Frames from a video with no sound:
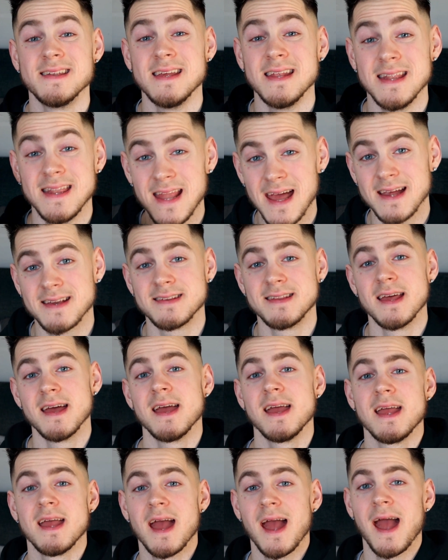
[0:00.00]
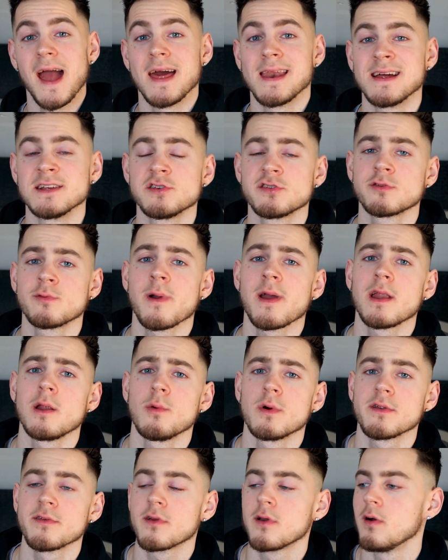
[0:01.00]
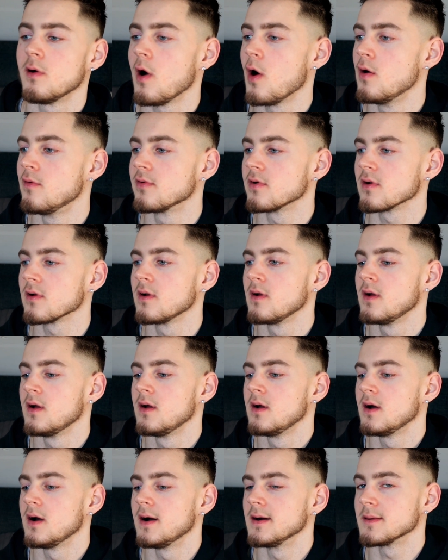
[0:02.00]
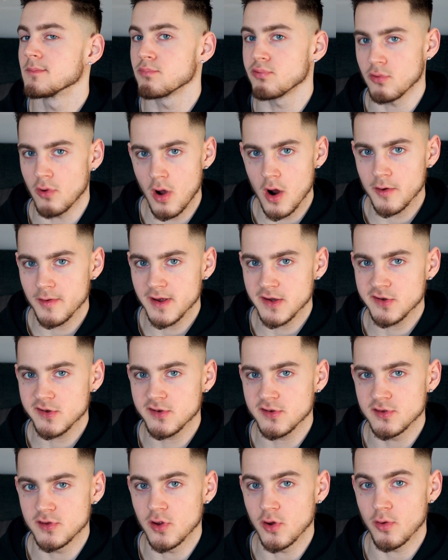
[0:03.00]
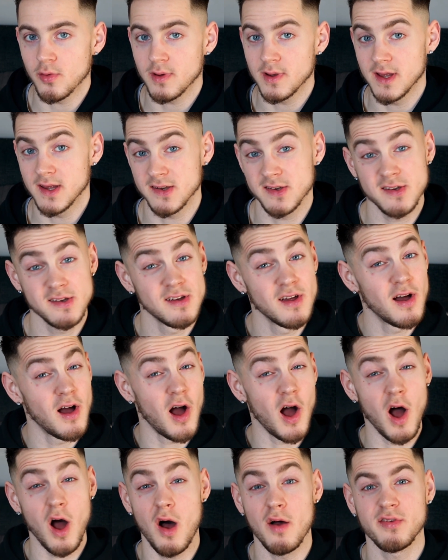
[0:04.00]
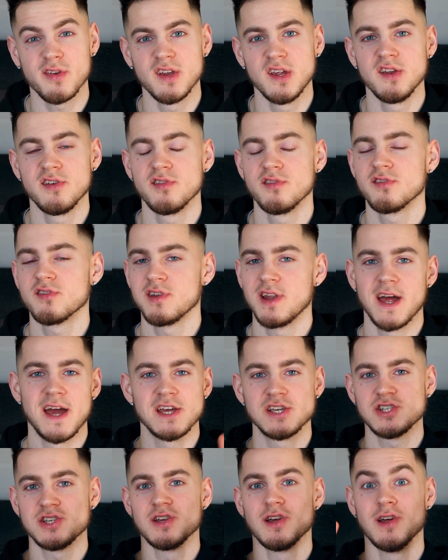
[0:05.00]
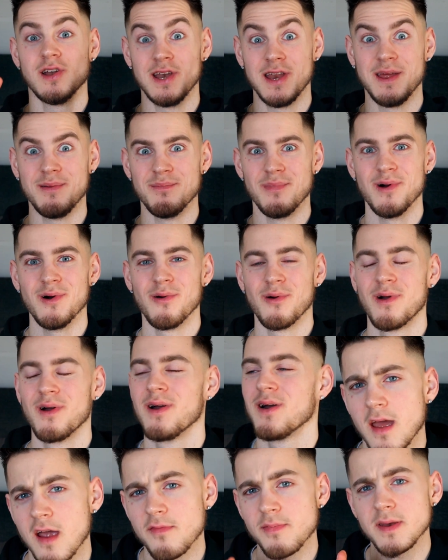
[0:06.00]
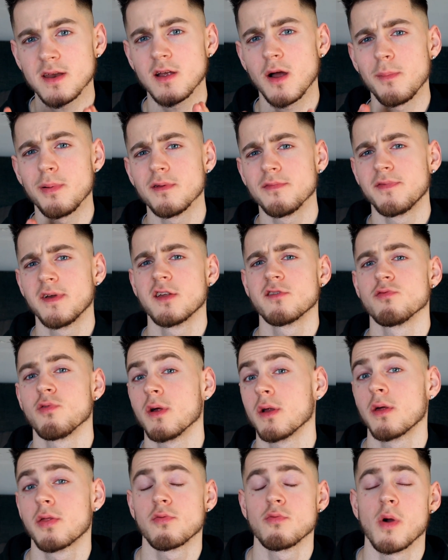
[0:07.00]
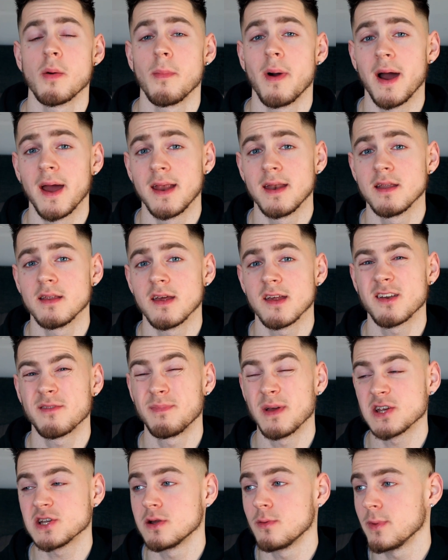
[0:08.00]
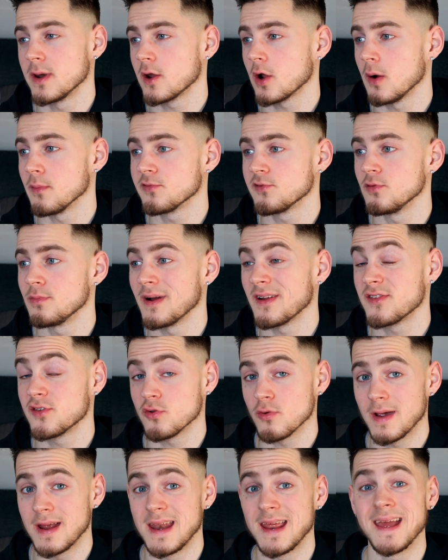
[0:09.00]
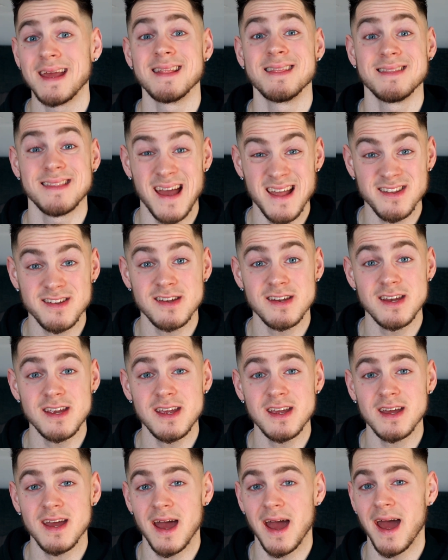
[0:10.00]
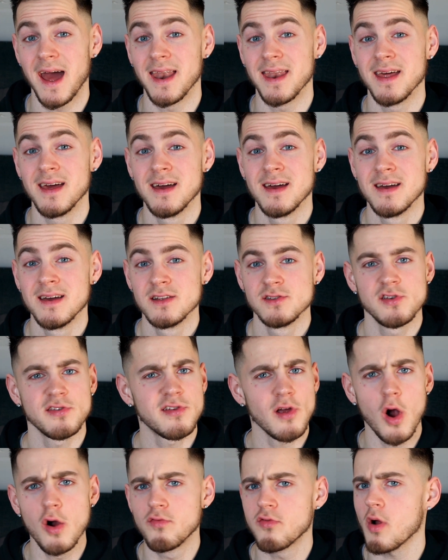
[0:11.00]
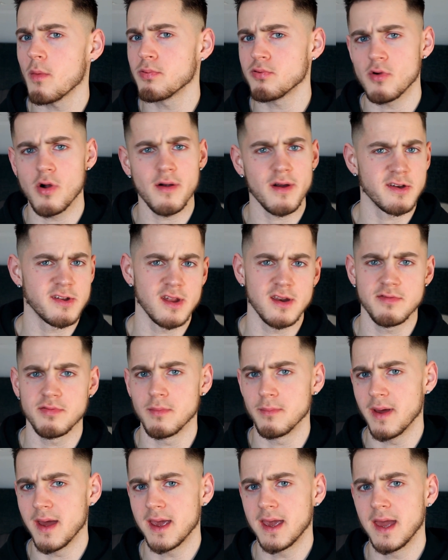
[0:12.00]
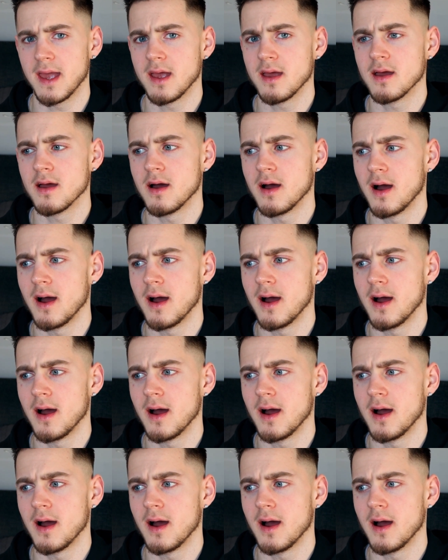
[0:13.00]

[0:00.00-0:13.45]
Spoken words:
the next day, and I just quickly wanted to go over the progress during this off-season slash lean bulk. There have been a couple of things running through my mind, especially when it comes to my training intensity and just the overall progress that I've been making.